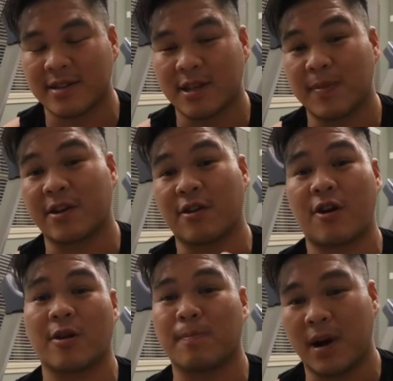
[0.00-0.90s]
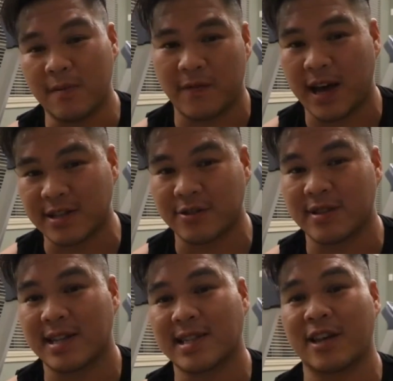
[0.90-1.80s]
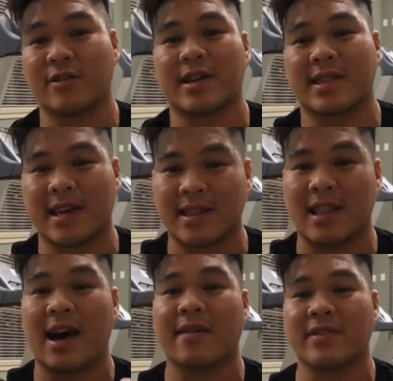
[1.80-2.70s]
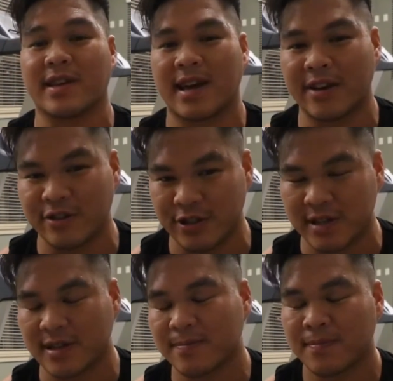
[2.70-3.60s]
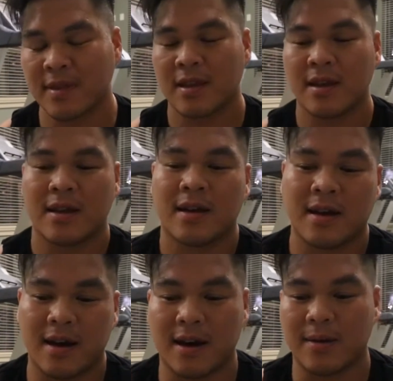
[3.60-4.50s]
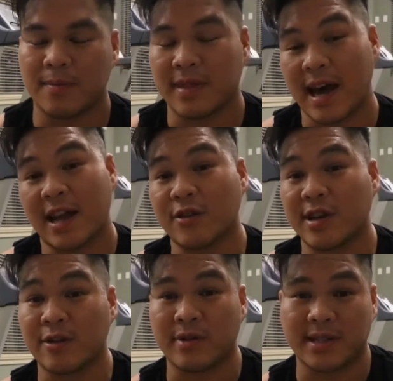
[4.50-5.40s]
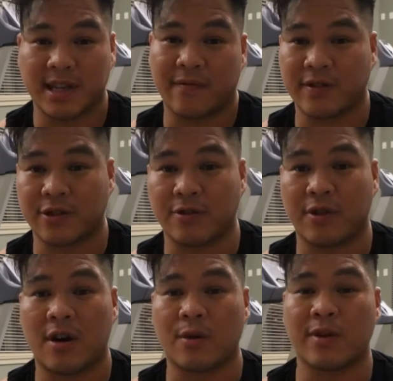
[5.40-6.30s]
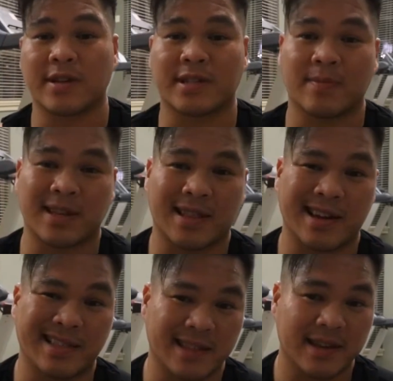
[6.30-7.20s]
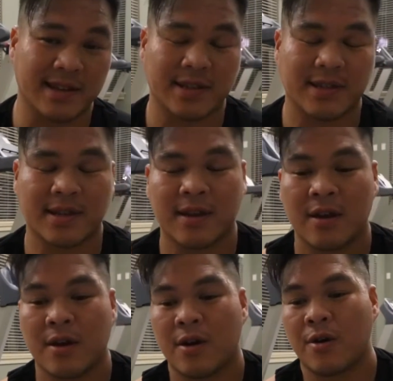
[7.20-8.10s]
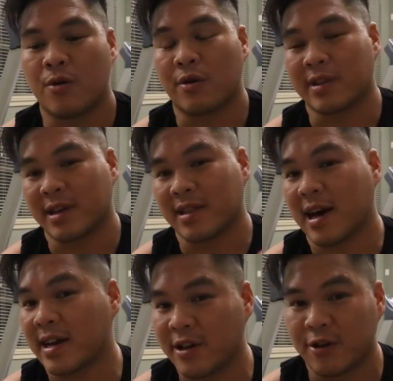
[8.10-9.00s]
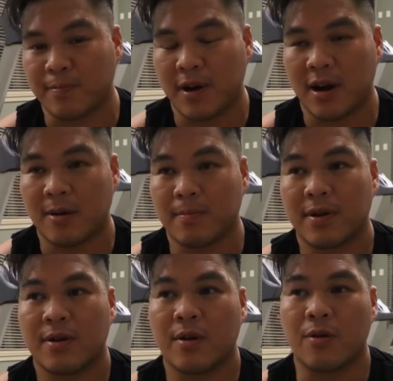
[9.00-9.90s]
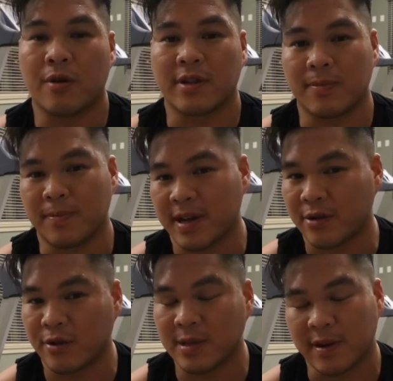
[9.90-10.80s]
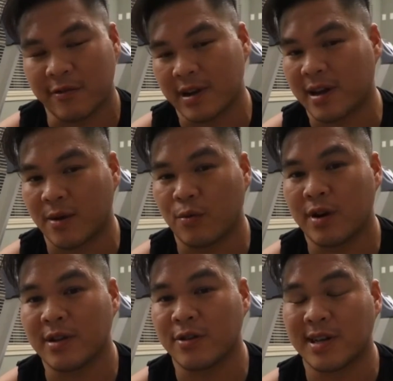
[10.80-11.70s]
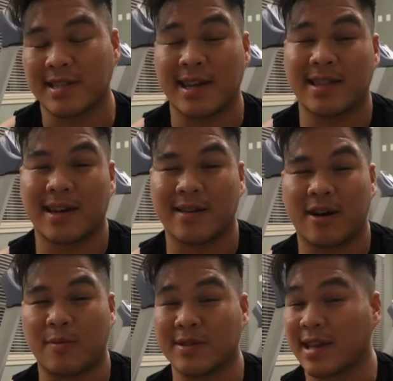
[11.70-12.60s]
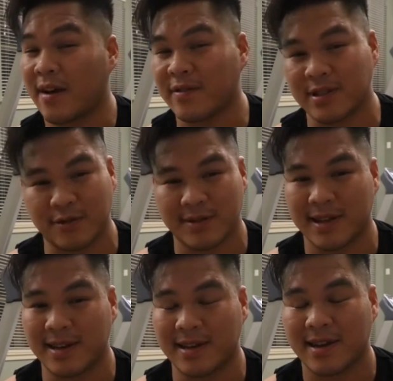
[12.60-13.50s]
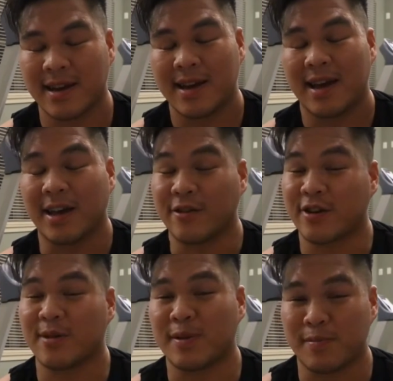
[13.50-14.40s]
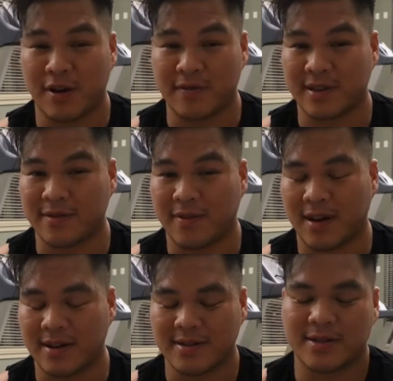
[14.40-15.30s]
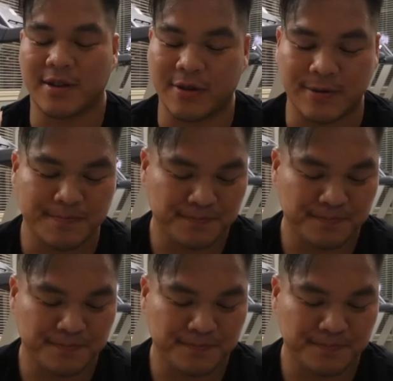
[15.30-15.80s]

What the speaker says: to make your heart pump faster, and that's how you get that lively energy. That you can only take for so long, whereas something like this, or the Alani Nu pump, or the Big Noise by Redcon 1, you could take that almost every single day, and you're gonna be perfectly fine. So,